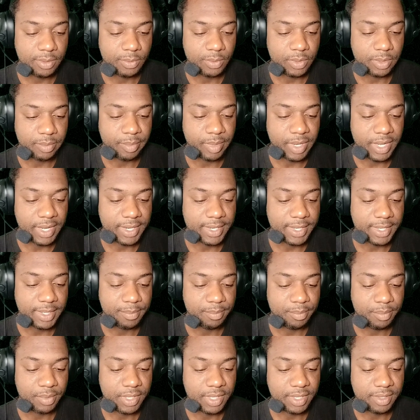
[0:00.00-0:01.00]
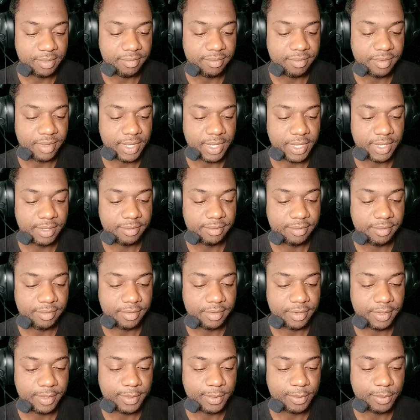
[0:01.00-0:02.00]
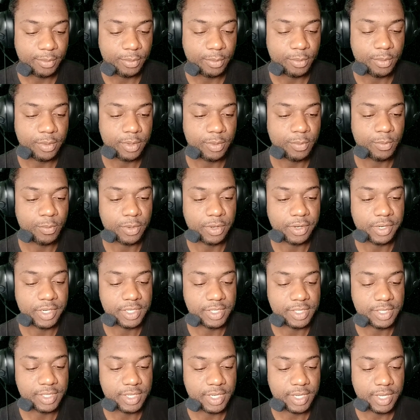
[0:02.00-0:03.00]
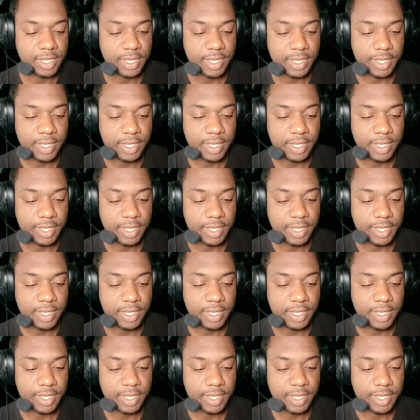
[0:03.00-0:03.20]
We're back in P5. No worries.